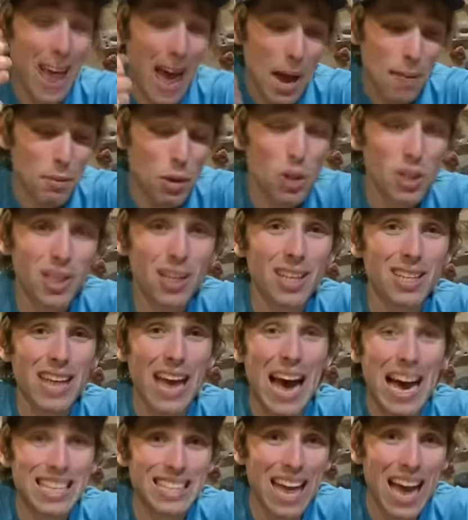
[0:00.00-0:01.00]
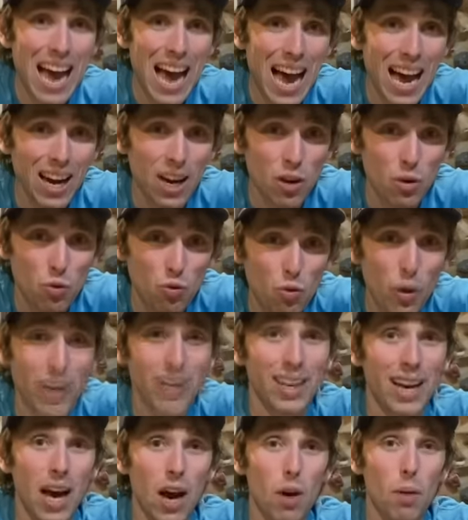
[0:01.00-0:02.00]
I'm using this as a hack
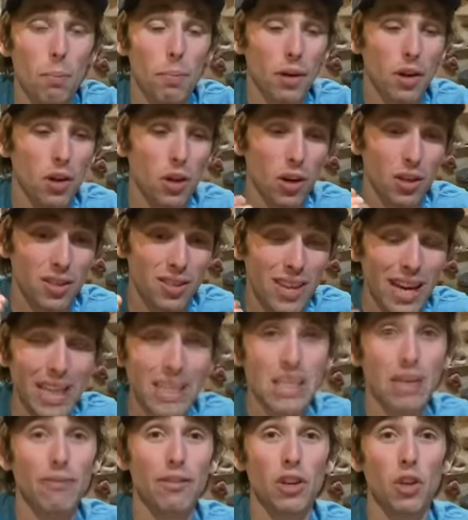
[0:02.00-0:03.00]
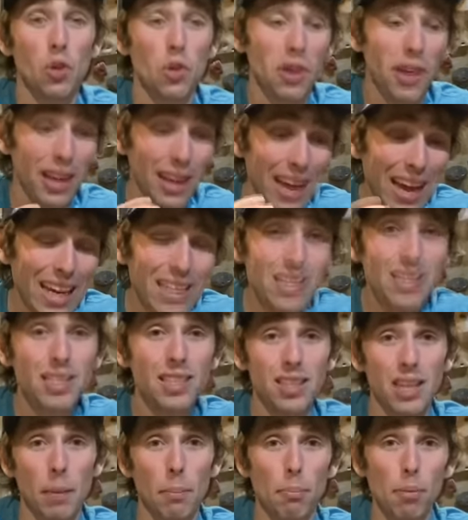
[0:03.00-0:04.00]
right now because that is something you can
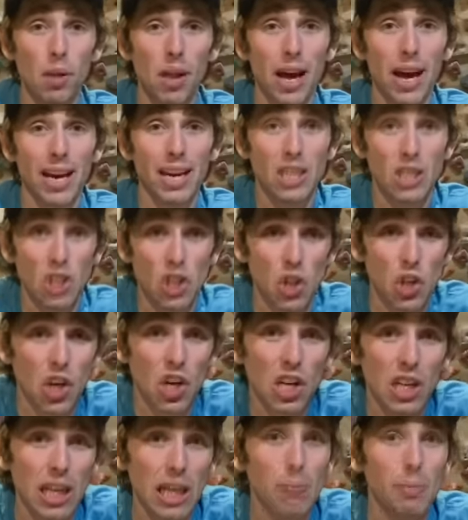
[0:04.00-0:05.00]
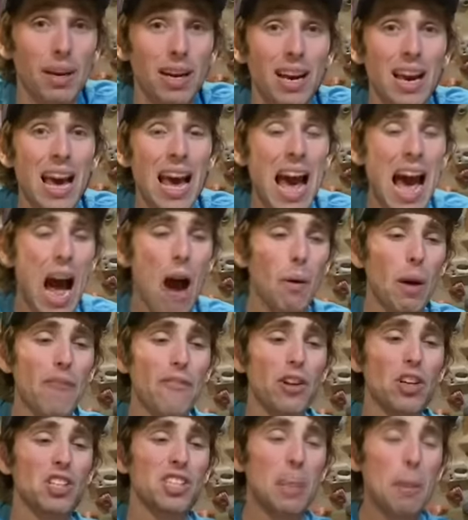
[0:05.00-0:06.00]
instantly apply to your climbing.
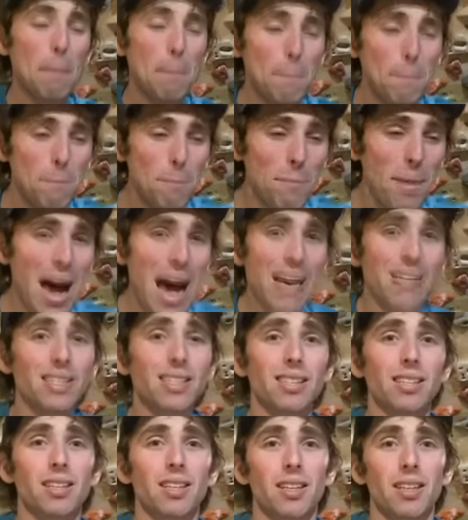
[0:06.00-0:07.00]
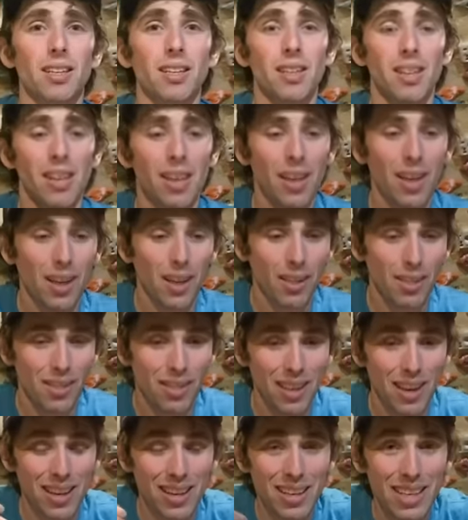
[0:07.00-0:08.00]
However, to master
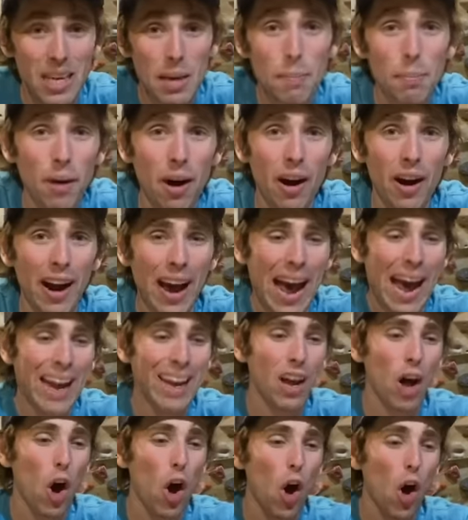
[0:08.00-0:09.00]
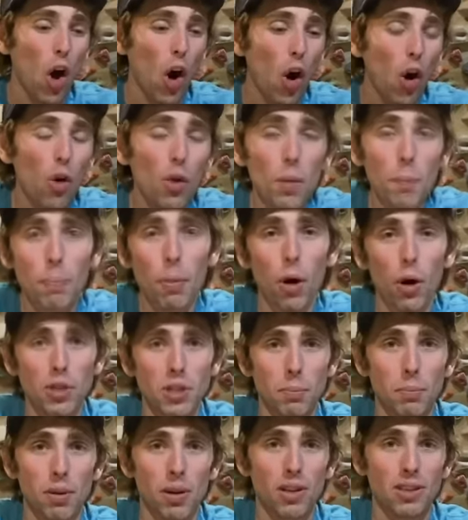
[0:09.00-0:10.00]
the knee bar and all the
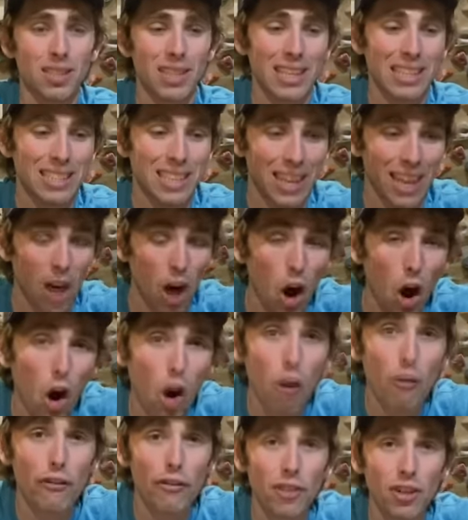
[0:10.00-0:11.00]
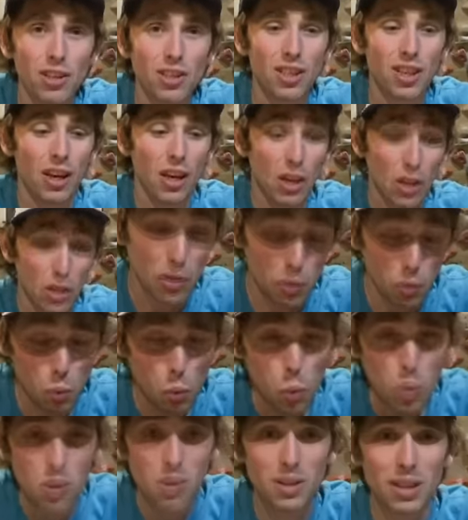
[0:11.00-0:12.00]
possibilities that it offers, you
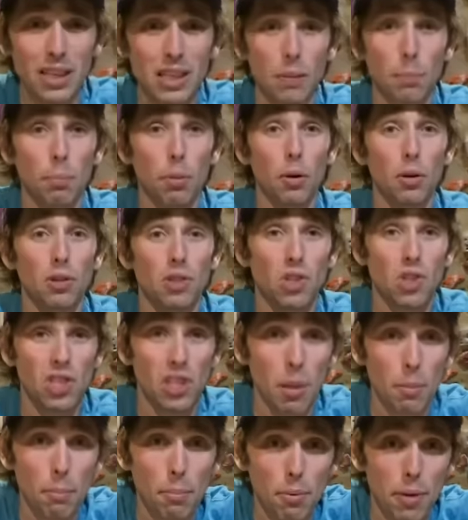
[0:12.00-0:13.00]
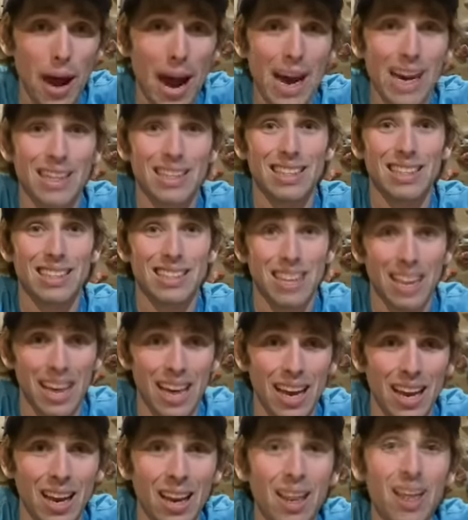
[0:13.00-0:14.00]
will need to put some practice
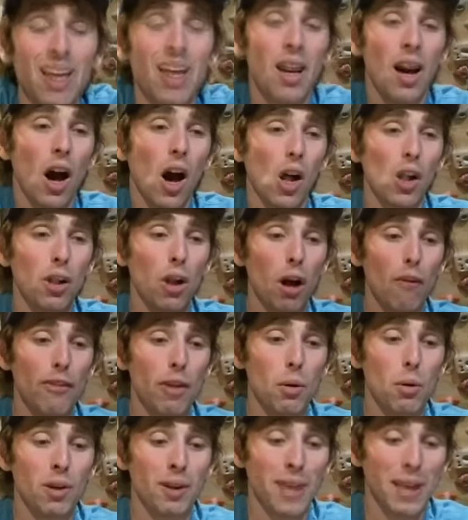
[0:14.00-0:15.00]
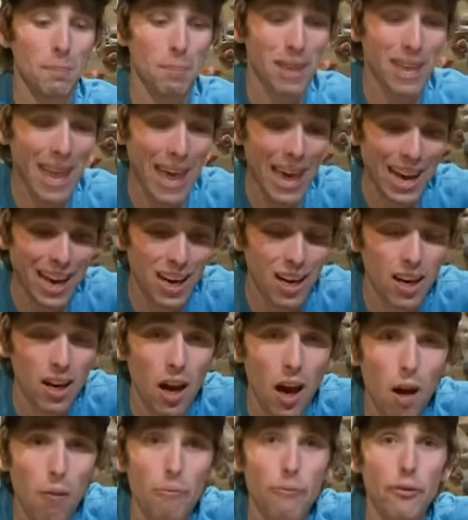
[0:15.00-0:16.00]
in. A lot of it will be getting
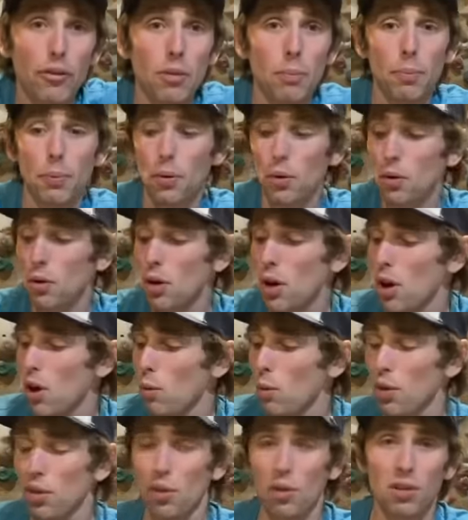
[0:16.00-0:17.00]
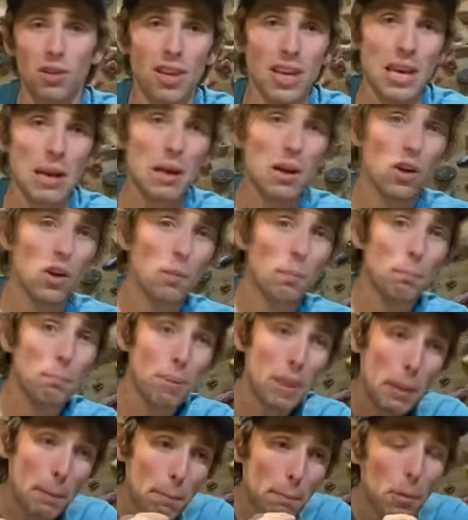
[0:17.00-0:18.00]
comfortable with your knee
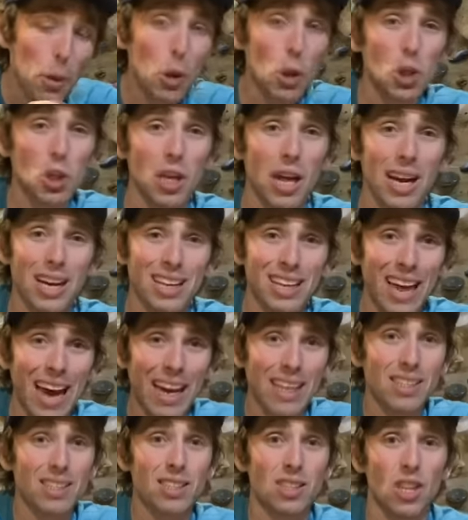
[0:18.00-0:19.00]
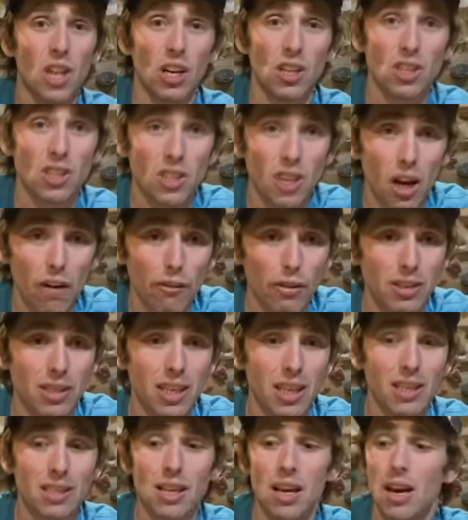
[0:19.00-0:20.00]
being pushed against certain
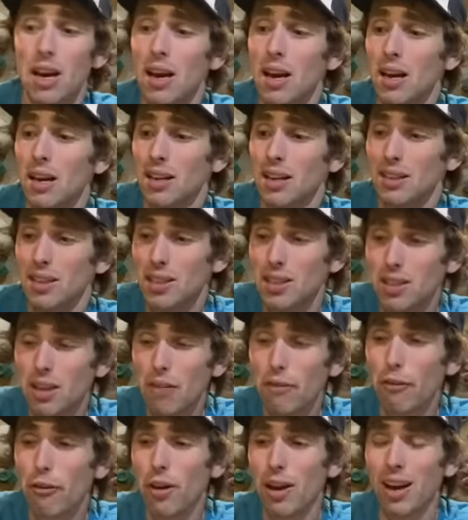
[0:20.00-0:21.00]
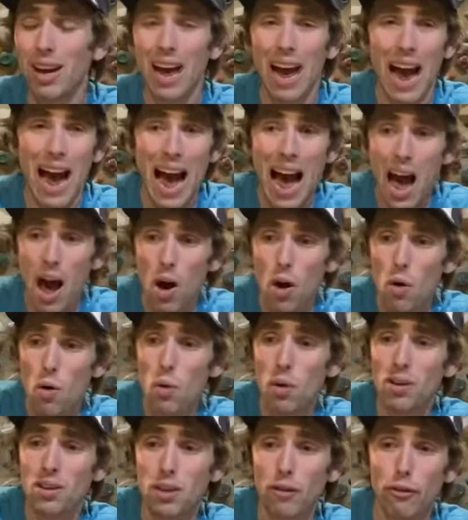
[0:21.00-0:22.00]
surfaces, discovering
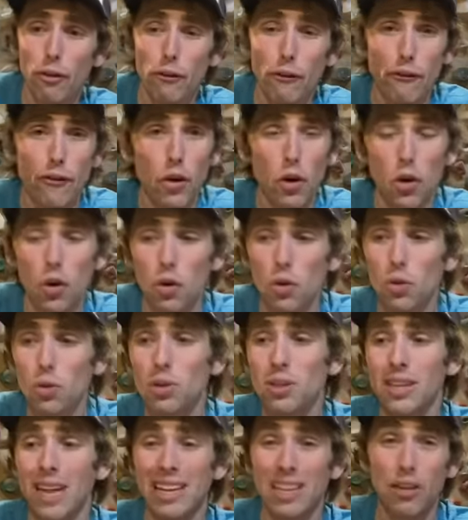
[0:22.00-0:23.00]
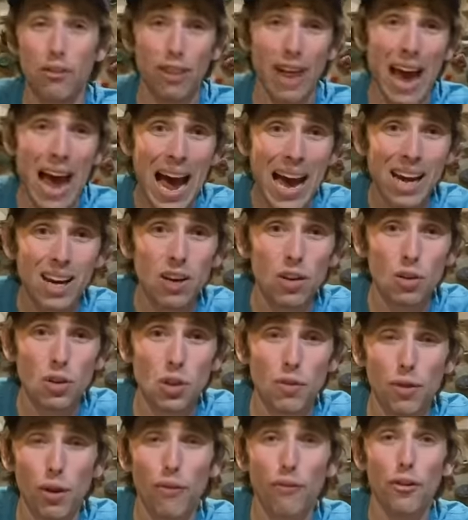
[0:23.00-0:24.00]
how different footholds and different
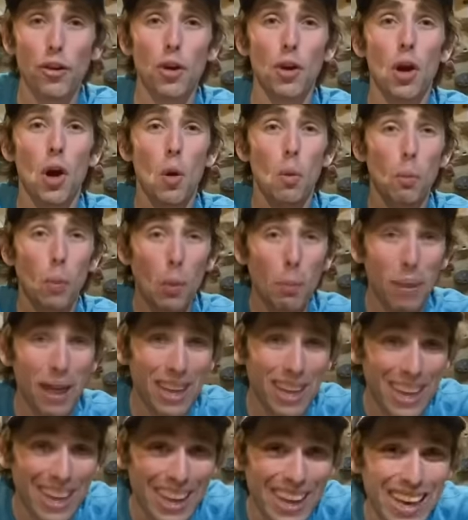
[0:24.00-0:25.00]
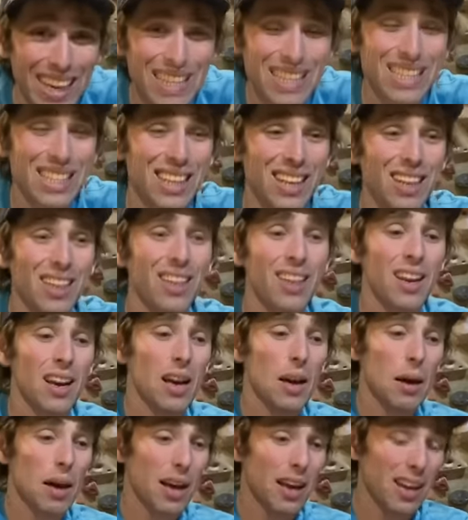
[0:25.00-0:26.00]
angles of your foot will make it easier,
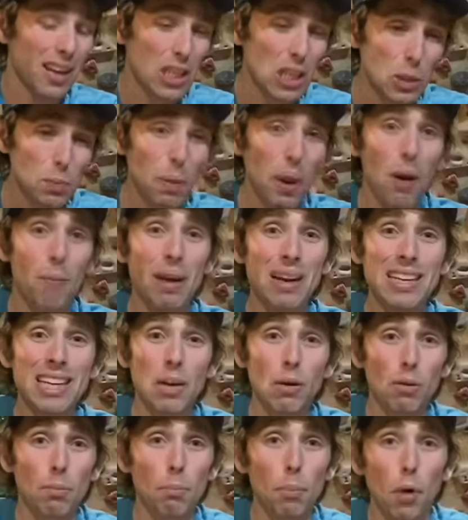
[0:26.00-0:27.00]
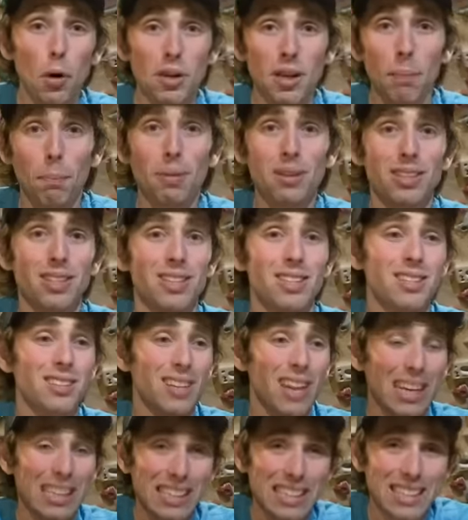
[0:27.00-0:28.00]
experimenting with body
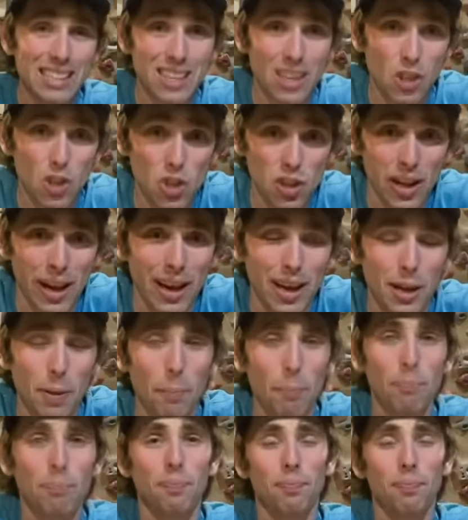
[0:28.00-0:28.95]
positions and such like.